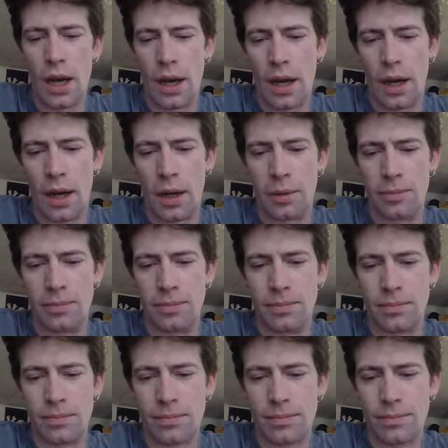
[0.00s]

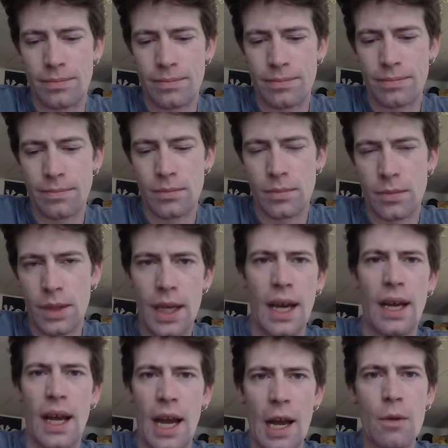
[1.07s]
Um,
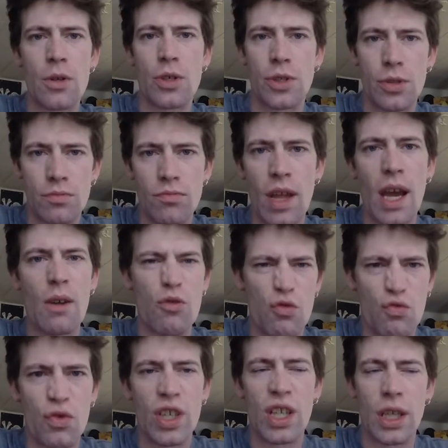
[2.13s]
yeah, I was I was
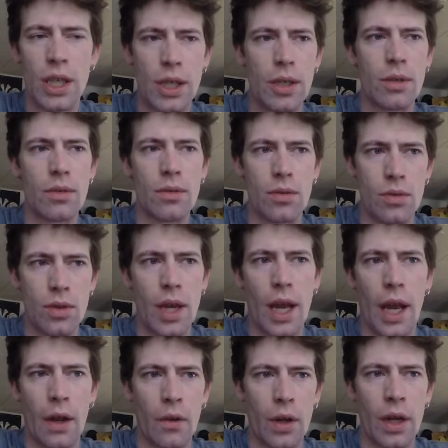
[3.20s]
really
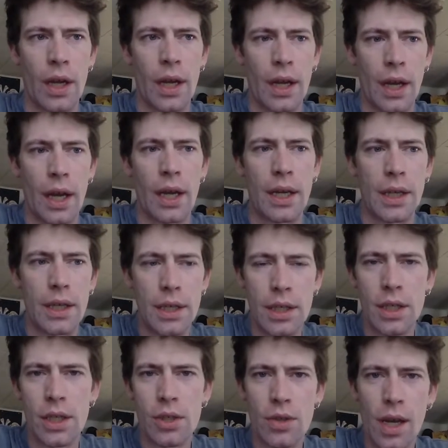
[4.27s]
angry and I
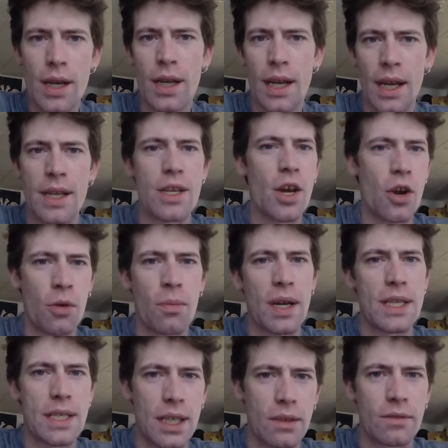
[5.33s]
tried to kind of tone
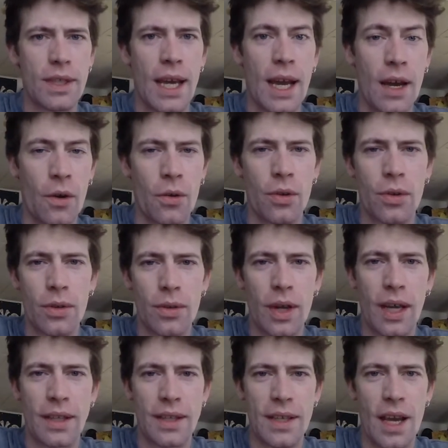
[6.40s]
myself down
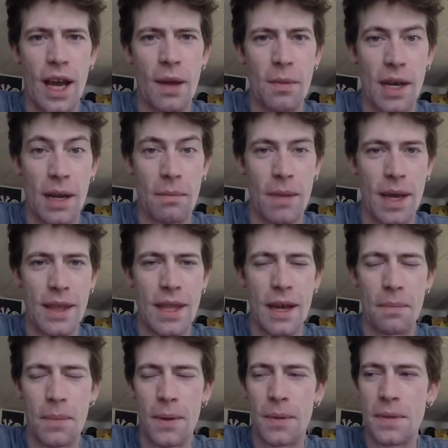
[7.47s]
at the time that I made
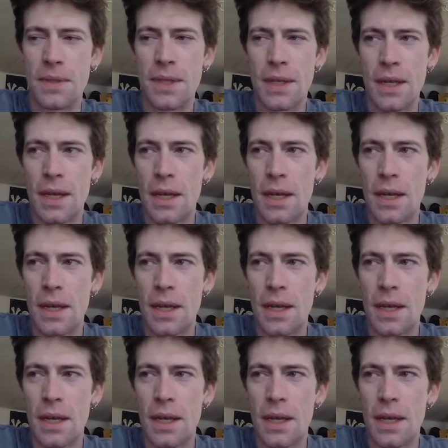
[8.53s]
that post.